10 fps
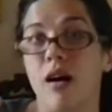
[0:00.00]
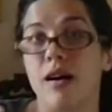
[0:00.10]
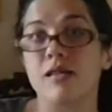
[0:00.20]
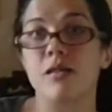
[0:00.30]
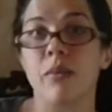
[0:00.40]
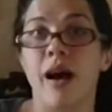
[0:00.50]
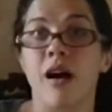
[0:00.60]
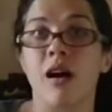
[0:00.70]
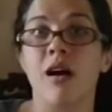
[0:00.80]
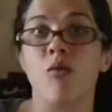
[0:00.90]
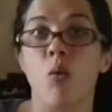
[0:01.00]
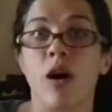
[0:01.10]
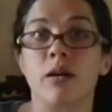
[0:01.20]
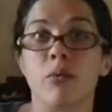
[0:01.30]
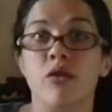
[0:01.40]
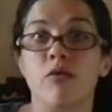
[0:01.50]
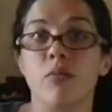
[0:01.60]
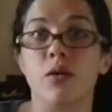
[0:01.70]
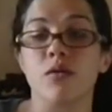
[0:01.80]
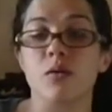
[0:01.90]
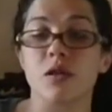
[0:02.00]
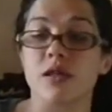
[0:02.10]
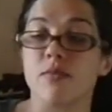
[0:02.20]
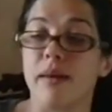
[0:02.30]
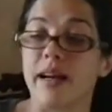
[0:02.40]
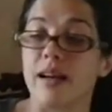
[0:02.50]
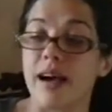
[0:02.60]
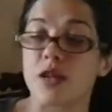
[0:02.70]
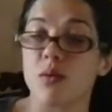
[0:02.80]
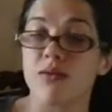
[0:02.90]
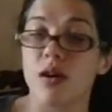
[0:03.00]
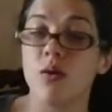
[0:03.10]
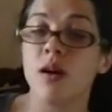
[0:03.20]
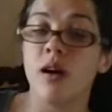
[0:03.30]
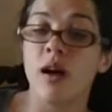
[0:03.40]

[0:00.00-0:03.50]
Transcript: awesome pair of waterproof boots, which is my next review.